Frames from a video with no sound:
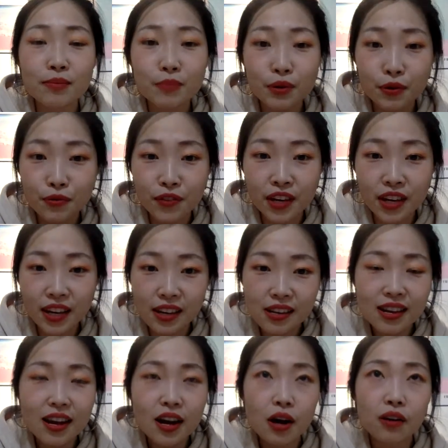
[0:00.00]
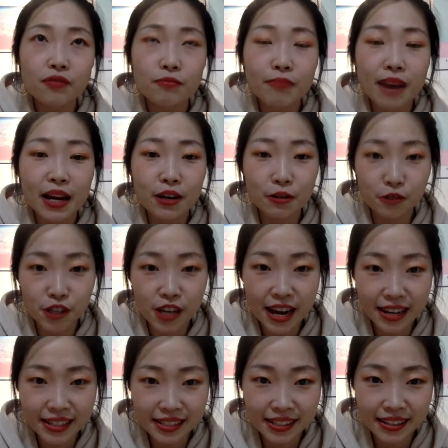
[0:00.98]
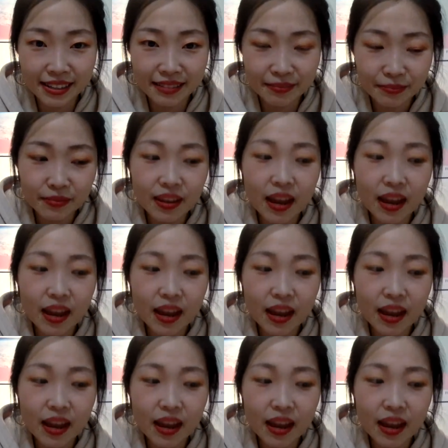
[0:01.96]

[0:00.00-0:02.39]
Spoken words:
movie of Michael Jackson.